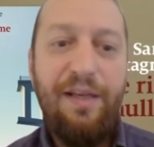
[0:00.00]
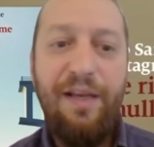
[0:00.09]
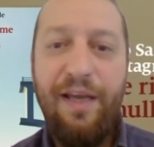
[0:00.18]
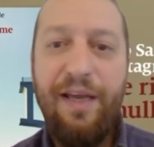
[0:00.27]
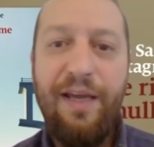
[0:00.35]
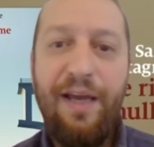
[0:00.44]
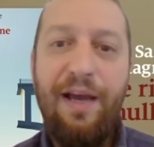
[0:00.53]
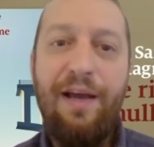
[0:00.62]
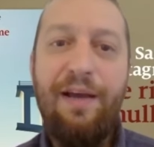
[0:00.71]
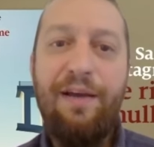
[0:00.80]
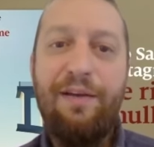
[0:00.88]

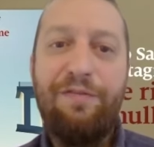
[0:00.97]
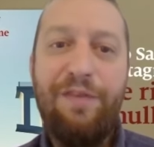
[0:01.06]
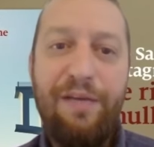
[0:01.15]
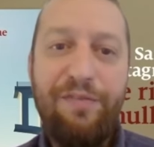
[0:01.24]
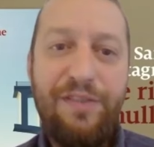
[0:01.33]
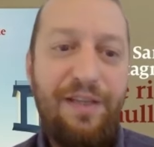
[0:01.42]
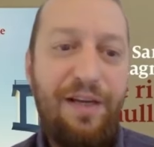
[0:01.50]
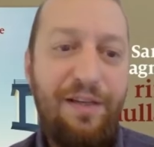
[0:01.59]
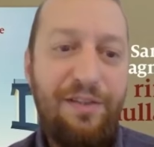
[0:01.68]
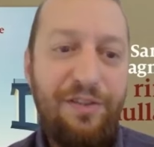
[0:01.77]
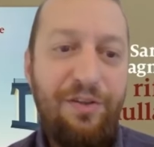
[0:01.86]
Lega Five Stars